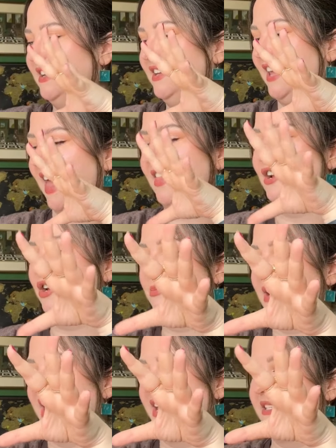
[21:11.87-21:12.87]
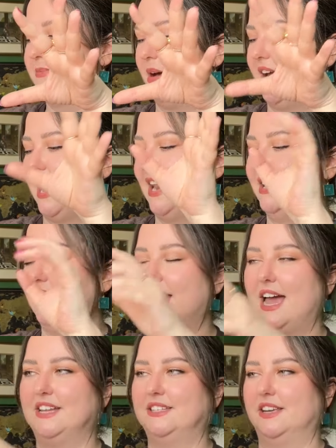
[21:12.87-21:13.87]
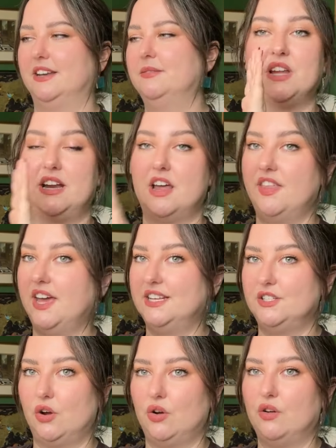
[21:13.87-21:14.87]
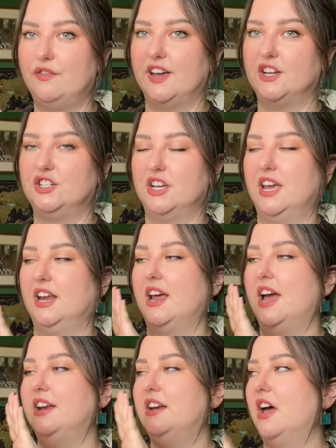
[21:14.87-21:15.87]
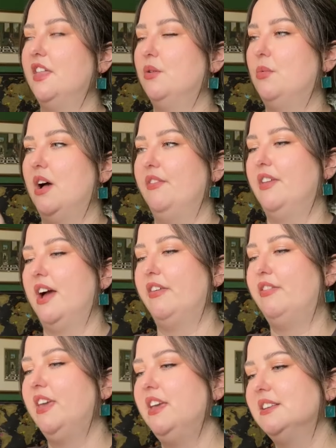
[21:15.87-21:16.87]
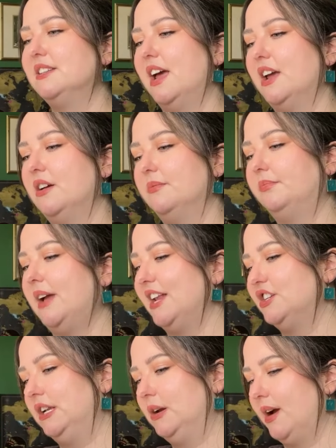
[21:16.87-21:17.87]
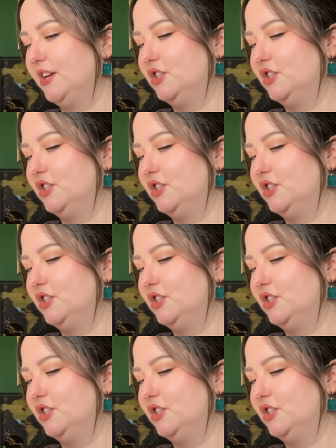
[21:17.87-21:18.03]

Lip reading: Yeah, The Luminaires by Eleanor Catton. Another historical fiction, another one that I think is like actually quite a